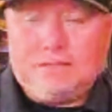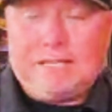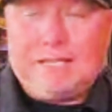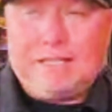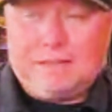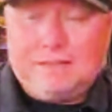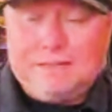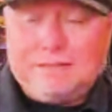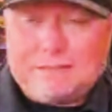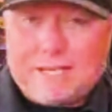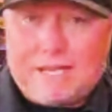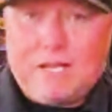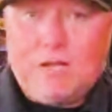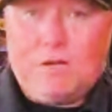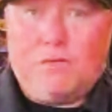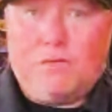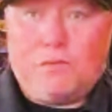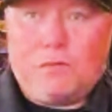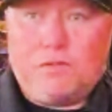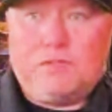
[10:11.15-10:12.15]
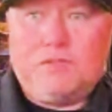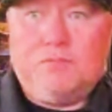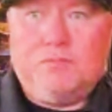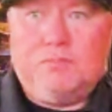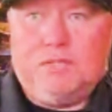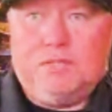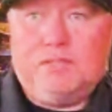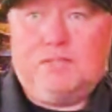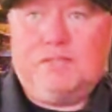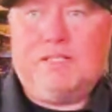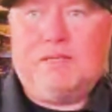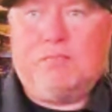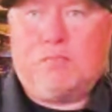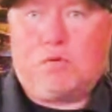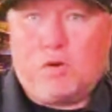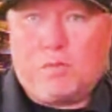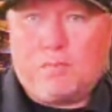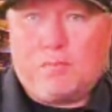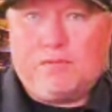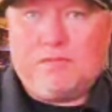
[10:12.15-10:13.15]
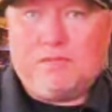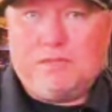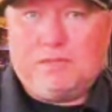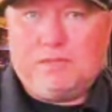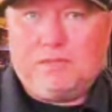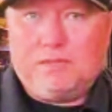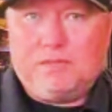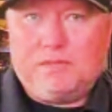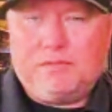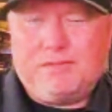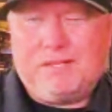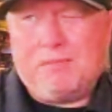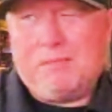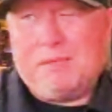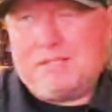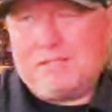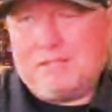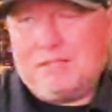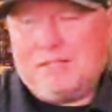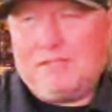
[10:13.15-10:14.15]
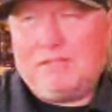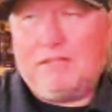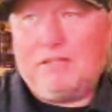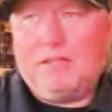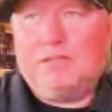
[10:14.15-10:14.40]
can scale for simplicity purposes if that makes any yeah.